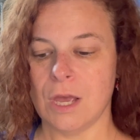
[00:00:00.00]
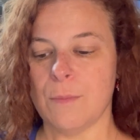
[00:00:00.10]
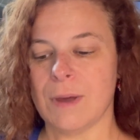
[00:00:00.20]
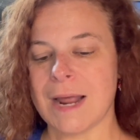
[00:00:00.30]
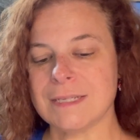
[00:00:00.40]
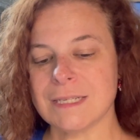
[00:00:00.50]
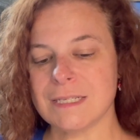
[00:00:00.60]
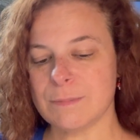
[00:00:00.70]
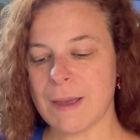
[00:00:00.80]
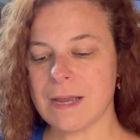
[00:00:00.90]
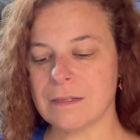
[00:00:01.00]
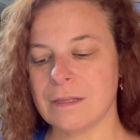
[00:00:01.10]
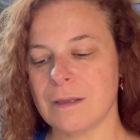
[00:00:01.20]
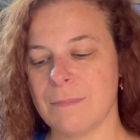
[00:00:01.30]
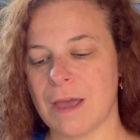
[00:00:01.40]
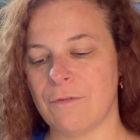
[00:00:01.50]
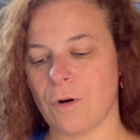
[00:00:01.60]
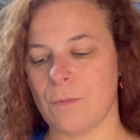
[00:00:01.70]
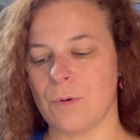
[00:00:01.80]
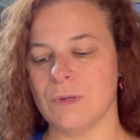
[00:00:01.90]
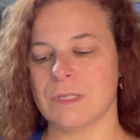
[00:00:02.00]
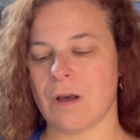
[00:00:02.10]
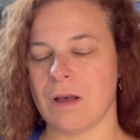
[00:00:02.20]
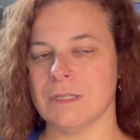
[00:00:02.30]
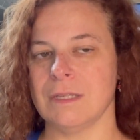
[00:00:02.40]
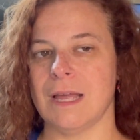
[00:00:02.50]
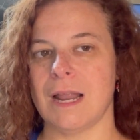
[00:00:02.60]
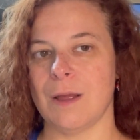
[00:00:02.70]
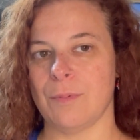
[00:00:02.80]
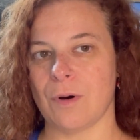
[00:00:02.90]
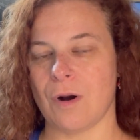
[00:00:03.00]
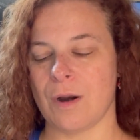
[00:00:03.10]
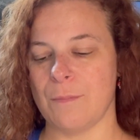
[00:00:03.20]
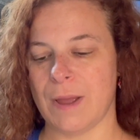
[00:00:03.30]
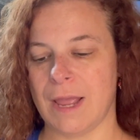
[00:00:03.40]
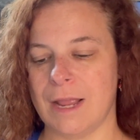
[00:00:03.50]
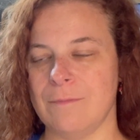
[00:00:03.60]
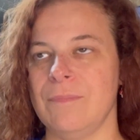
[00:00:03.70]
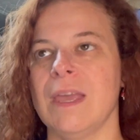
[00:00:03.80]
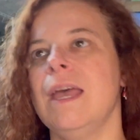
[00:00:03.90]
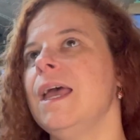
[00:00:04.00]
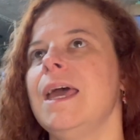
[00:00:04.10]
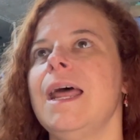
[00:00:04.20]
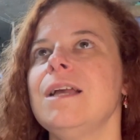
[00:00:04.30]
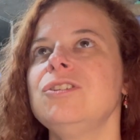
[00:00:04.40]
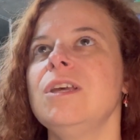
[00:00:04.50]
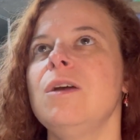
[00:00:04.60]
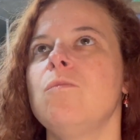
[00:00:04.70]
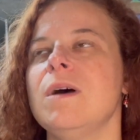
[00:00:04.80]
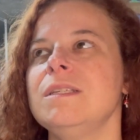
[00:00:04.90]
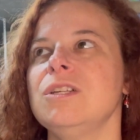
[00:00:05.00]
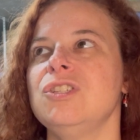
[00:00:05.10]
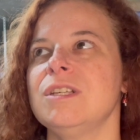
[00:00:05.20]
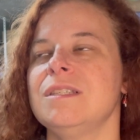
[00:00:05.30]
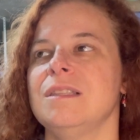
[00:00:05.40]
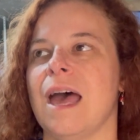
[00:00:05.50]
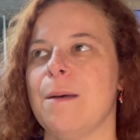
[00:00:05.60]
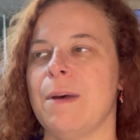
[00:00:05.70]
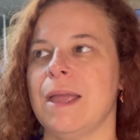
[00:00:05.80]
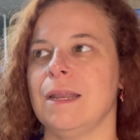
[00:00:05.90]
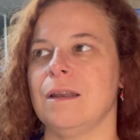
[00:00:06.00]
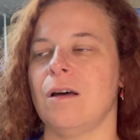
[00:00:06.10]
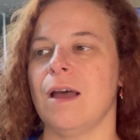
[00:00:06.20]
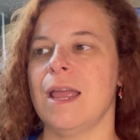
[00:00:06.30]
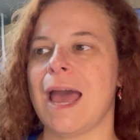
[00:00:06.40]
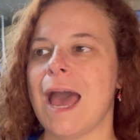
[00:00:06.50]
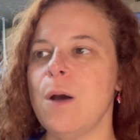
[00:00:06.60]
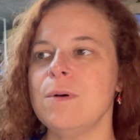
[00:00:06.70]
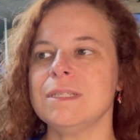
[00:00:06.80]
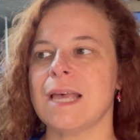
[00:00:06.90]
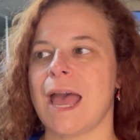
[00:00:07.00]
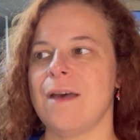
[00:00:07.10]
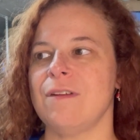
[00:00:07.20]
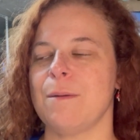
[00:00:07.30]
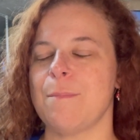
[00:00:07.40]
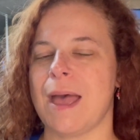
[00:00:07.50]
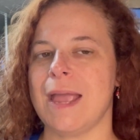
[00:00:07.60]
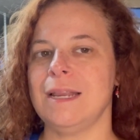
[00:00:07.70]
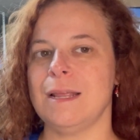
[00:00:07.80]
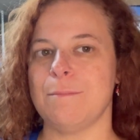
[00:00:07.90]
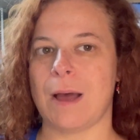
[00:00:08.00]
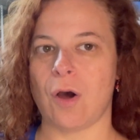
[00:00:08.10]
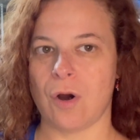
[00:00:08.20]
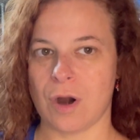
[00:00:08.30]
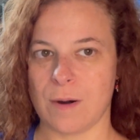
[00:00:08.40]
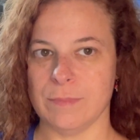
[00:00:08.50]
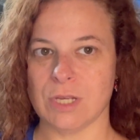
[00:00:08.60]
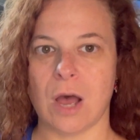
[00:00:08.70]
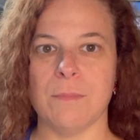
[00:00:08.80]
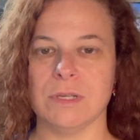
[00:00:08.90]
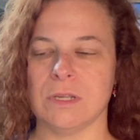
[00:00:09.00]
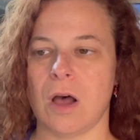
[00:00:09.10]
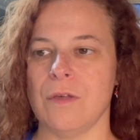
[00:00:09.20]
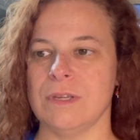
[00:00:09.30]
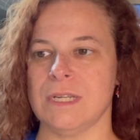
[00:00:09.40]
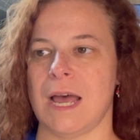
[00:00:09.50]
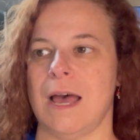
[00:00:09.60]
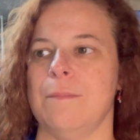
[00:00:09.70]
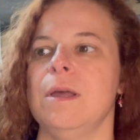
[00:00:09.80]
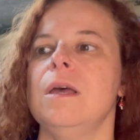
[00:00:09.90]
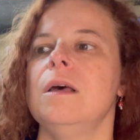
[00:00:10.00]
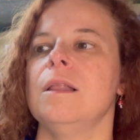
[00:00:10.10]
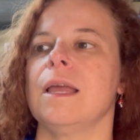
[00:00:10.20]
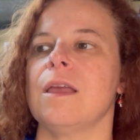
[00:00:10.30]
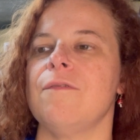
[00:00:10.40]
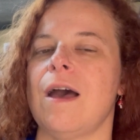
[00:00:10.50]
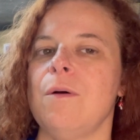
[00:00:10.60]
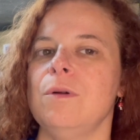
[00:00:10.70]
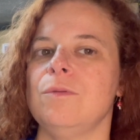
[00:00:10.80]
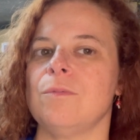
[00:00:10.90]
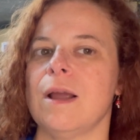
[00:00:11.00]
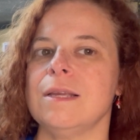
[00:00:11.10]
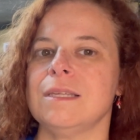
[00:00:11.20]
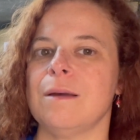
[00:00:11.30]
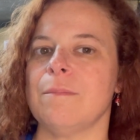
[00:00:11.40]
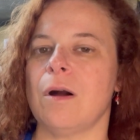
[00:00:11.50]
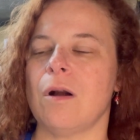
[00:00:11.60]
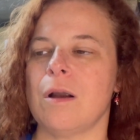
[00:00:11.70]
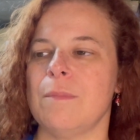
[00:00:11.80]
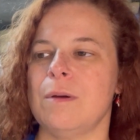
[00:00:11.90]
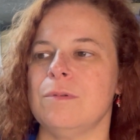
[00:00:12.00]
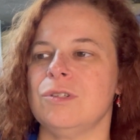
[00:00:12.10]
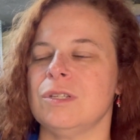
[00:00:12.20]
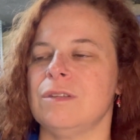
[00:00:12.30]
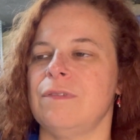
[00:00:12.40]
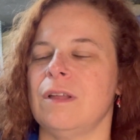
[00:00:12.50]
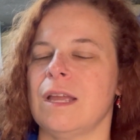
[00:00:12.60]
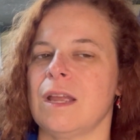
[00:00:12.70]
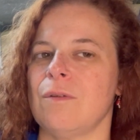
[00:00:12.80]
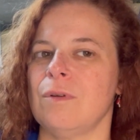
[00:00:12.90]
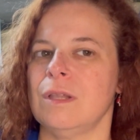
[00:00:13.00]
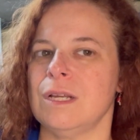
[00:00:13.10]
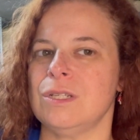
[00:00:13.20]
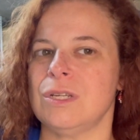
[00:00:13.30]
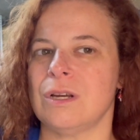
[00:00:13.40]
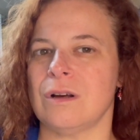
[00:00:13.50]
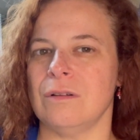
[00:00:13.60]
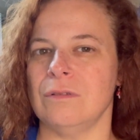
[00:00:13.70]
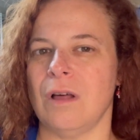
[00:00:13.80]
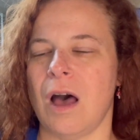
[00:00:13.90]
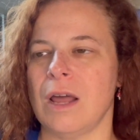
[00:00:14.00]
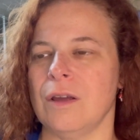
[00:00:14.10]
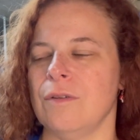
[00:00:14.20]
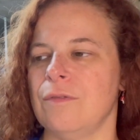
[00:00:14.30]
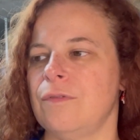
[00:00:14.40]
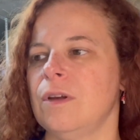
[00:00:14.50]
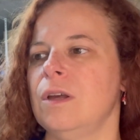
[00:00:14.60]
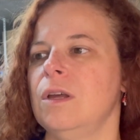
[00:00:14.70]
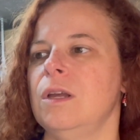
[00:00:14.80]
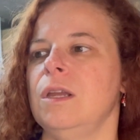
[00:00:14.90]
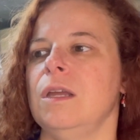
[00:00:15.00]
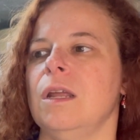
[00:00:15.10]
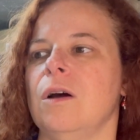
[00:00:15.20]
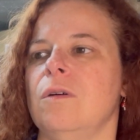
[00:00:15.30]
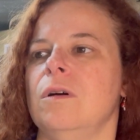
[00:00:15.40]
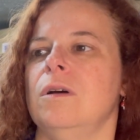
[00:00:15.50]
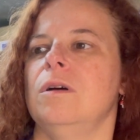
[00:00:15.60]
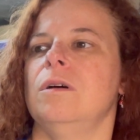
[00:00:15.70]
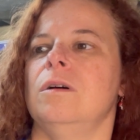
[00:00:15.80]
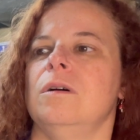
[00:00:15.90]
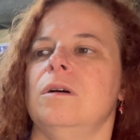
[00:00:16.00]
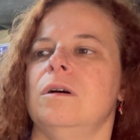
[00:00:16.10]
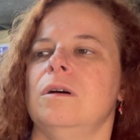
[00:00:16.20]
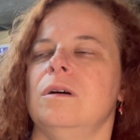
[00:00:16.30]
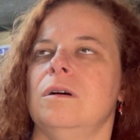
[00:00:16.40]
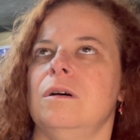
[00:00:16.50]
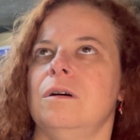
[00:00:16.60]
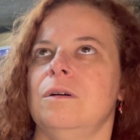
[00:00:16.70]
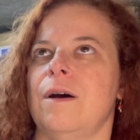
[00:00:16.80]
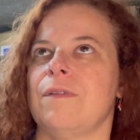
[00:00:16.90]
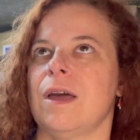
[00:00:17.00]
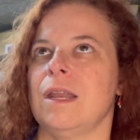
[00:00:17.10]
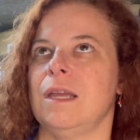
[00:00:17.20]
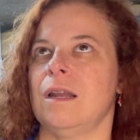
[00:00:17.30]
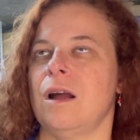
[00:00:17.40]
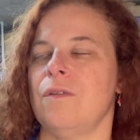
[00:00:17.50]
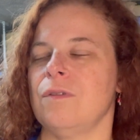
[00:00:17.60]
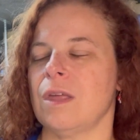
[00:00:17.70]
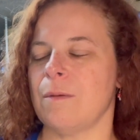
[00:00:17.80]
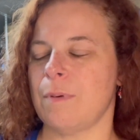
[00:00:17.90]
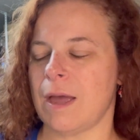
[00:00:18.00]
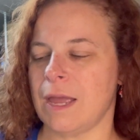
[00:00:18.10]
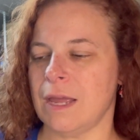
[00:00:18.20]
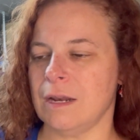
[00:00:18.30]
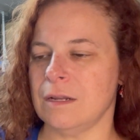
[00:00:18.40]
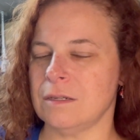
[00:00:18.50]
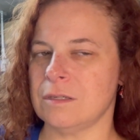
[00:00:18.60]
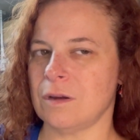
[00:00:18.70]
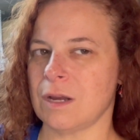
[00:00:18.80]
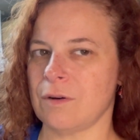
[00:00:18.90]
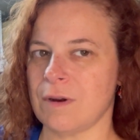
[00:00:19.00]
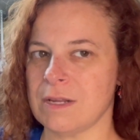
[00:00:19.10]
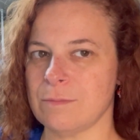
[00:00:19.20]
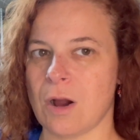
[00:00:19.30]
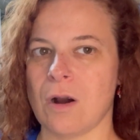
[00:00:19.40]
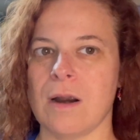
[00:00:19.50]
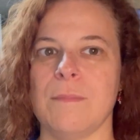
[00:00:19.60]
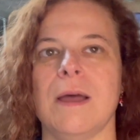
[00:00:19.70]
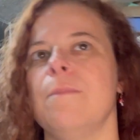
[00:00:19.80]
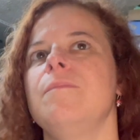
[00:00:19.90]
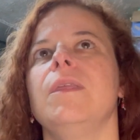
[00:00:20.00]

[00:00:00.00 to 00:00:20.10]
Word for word: But I suspect that the metformin was causing that upper arm pain. And actually, it wasn't just that pain at night. I was having pain in my arms almost all the time. Like, if I would raise up my arm, it would just feel like it really took a lot of, you know, oh, I've got to get over that pain, and so I can raise my arm up.